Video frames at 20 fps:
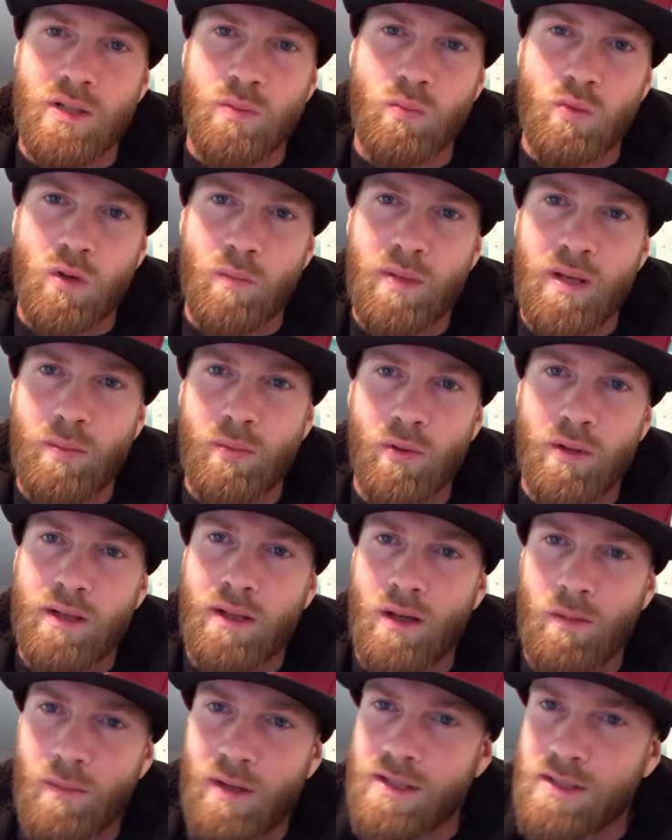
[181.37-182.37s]
out to more people and
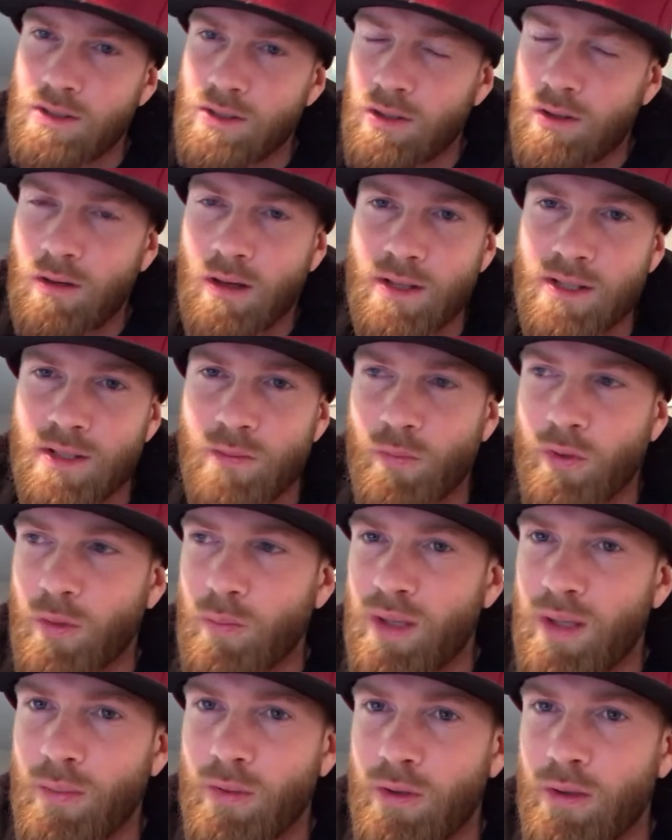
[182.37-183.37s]
get our message across to more
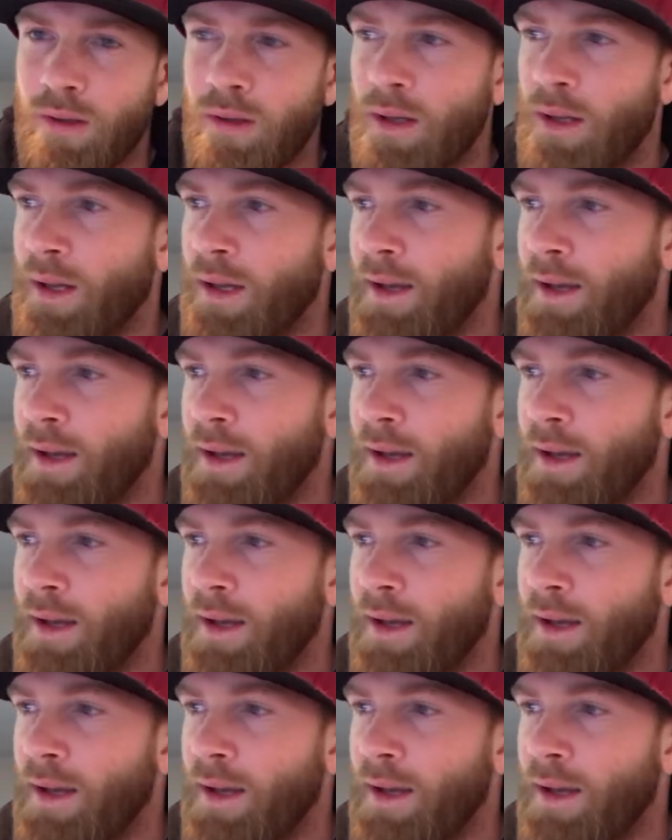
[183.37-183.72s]
people.